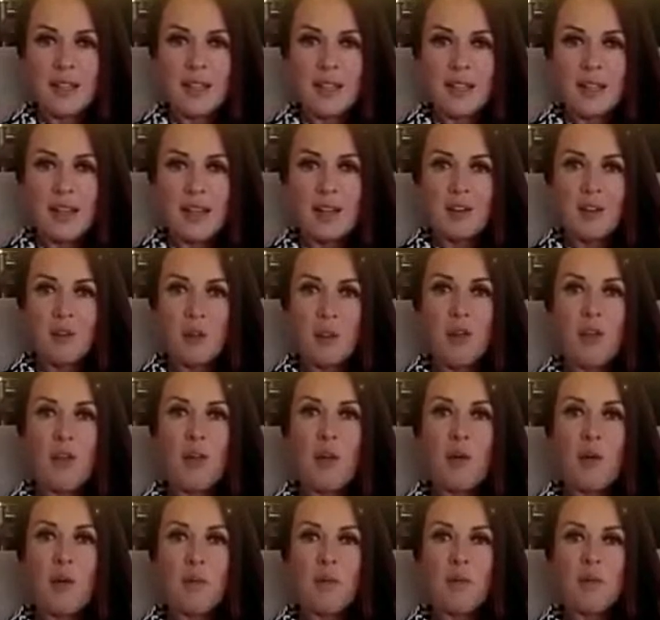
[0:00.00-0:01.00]
And your
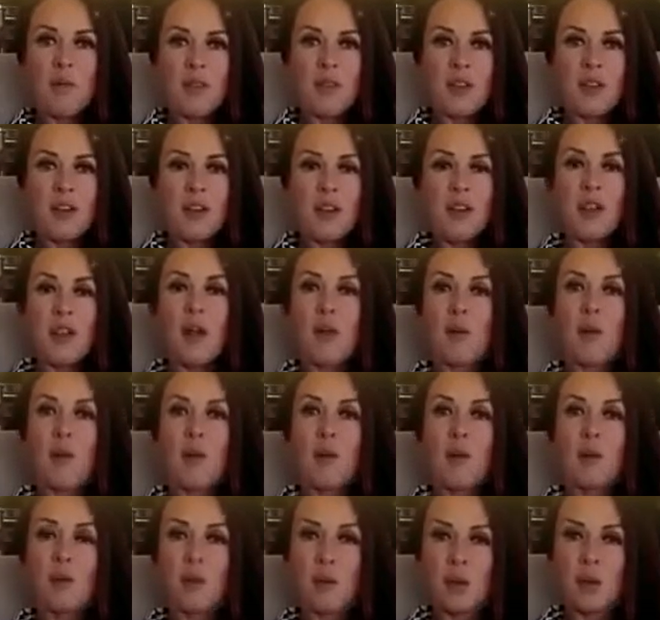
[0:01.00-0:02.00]
thumbs are going to come
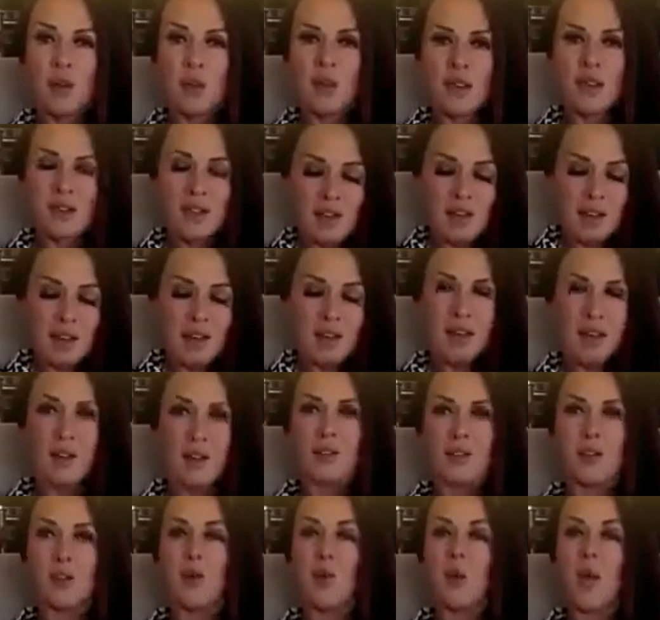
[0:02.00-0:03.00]
upwards in a nice
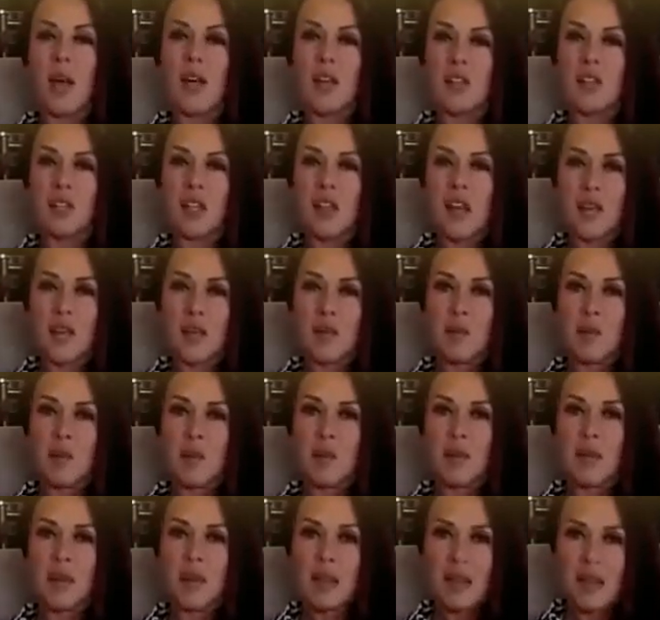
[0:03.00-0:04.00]
square shape
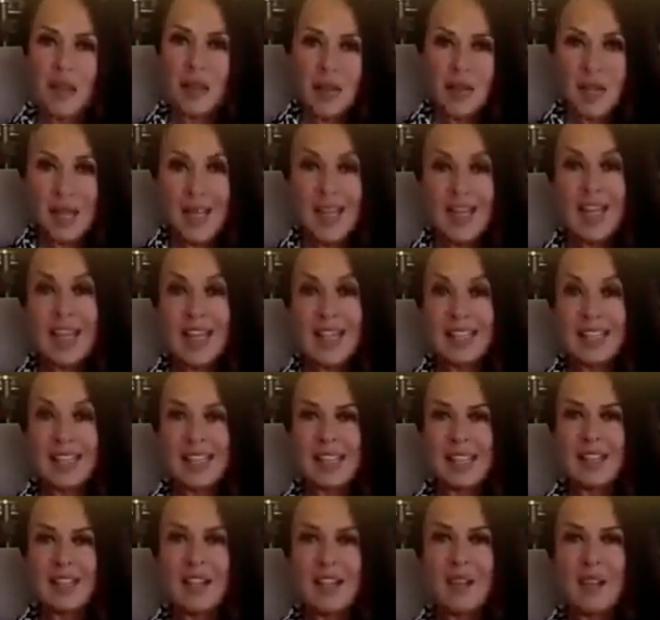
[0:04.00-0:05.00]
and hit
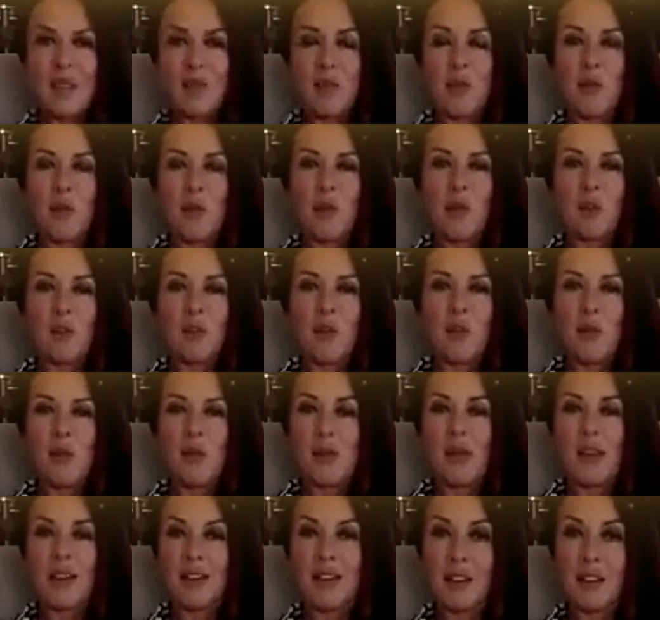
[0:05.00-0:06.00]
the points we were
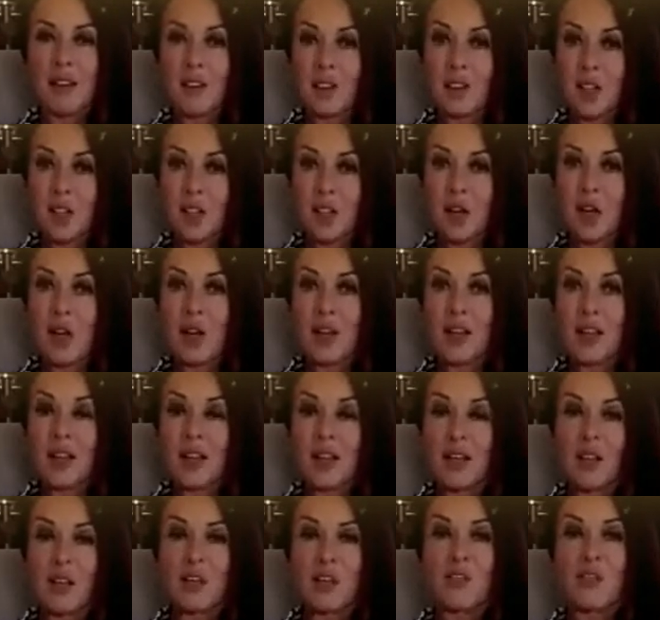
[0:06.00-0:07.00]
massaging earlier,
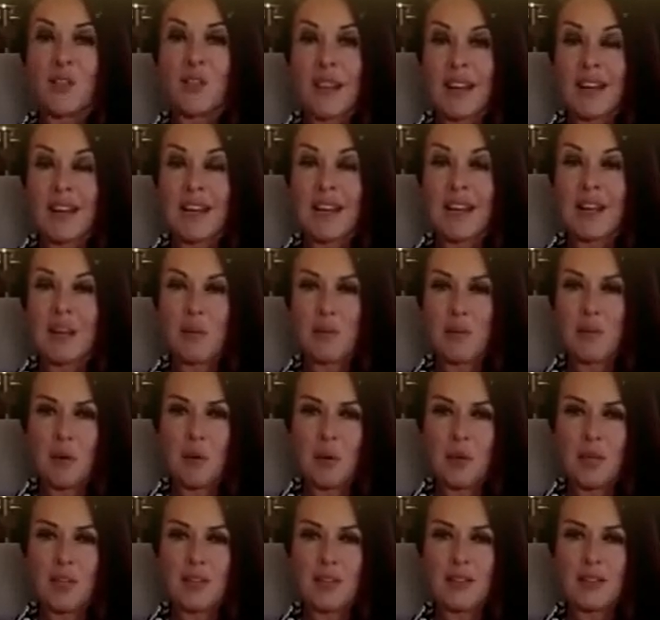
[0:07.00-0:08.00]
the adrenaline
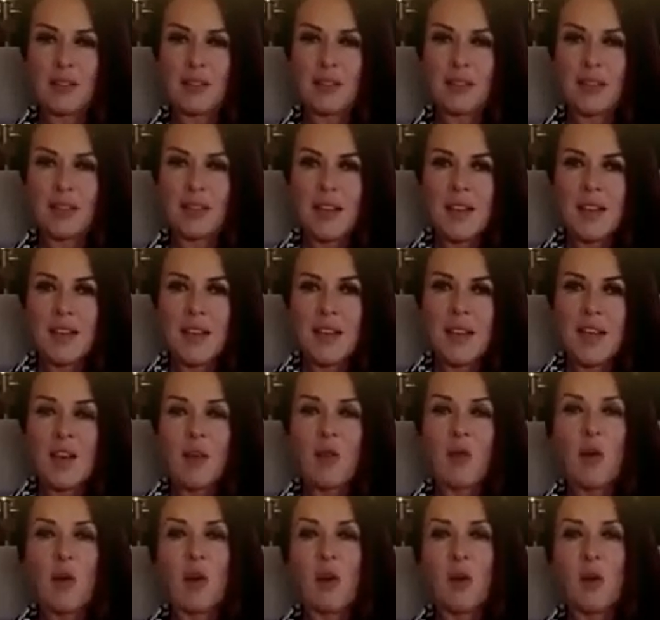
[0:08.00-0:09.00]
points. And
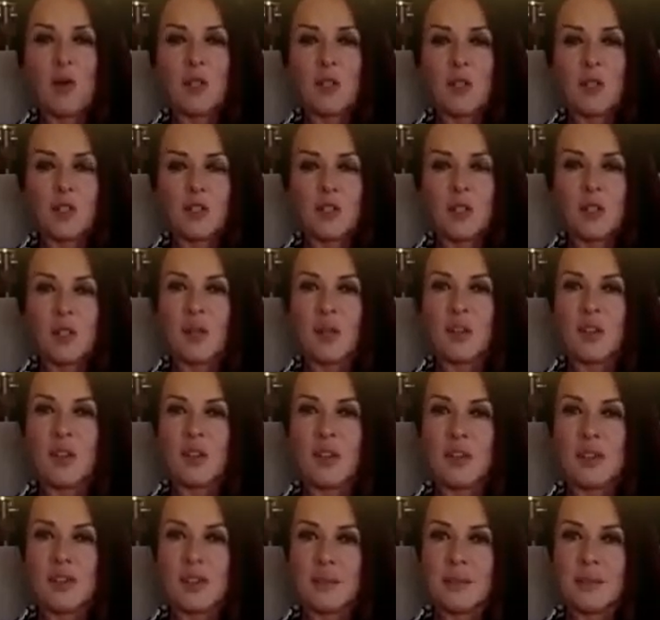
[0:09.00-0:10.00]
all I want you to do is just,